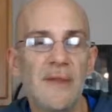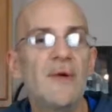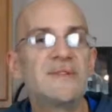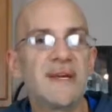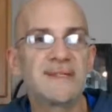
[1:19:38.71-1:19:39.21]

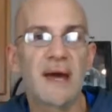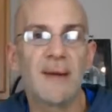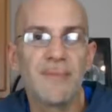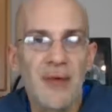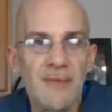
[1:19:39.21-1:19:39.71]
and those things
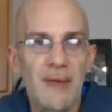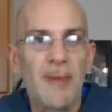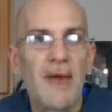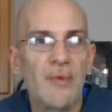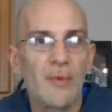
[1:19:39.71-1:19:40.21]
kind of, they
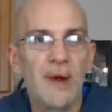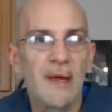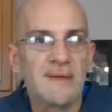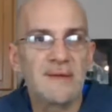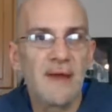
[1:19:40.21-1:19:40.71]
pay the
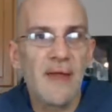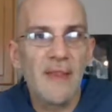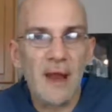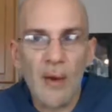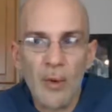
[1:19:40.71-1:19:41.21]
rent.
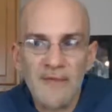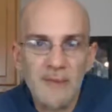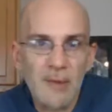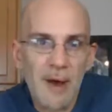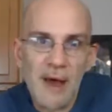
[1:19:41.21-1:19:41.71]
And then I
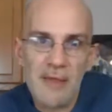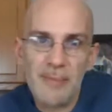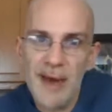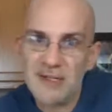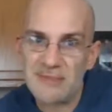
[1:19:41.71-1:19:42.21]
want them to buy
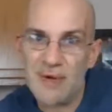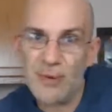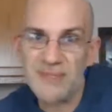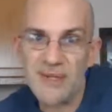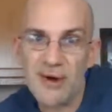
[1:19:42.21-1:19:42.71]
the Patrick
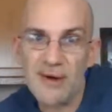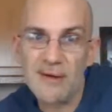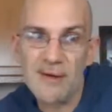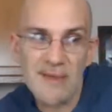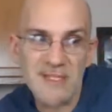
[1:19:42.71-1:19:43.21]
Mahomes
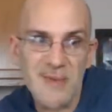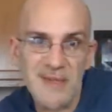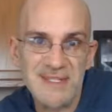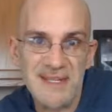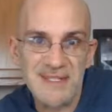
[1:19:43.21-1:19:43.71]
card that I
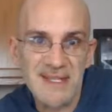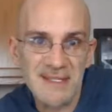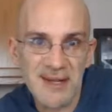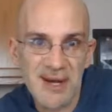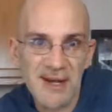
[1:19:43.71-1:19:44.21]
spent 10
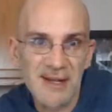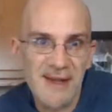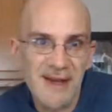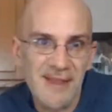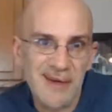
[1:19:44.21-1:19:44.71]
cents on,
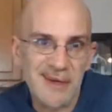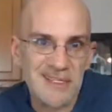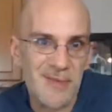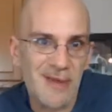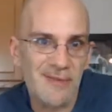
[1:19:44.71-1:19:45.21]
and they're going
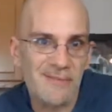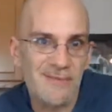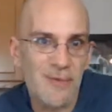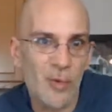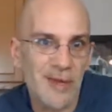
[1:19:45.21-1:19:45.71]
to spend
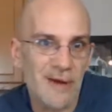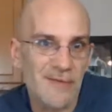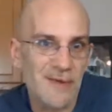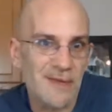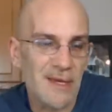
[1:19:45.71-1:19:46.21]
40
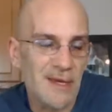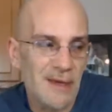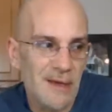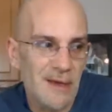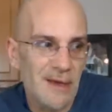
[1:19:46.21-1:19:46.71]
or 50.
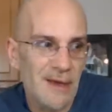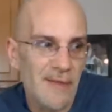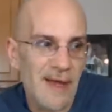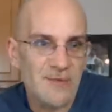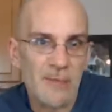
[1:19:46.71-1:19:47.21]

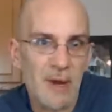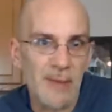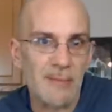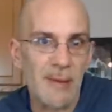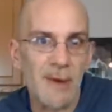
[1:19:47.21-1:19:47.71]
That's where I'm going
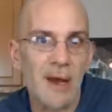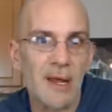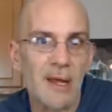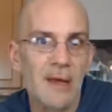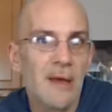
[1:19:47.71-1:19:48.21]
to make my
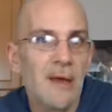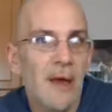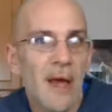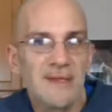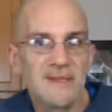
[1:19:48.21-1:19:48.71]
money.
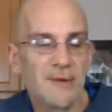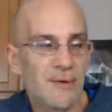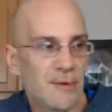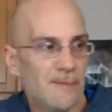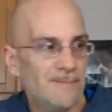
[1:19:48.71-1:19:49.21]
And
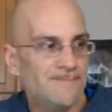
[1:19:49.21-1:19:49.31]
so